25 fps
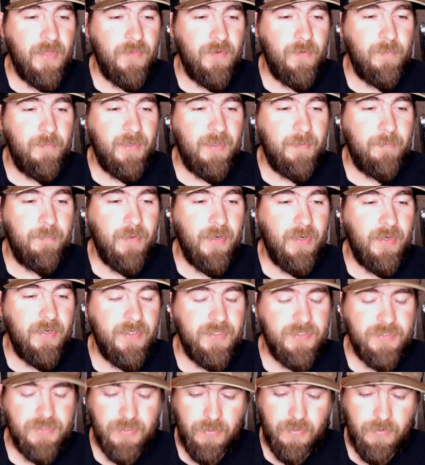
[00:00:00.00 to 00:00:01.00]
They're big
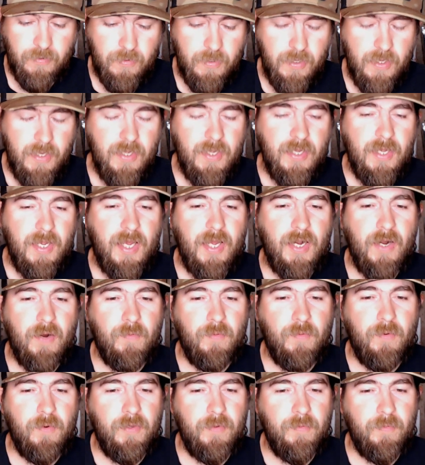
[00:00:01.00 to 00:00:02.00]
buddies, so I don't
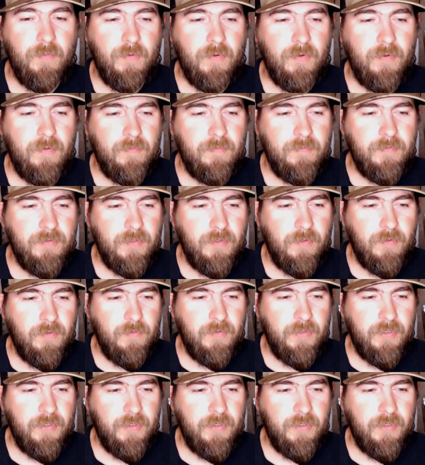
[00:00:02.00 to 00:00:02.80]
really want to, you know,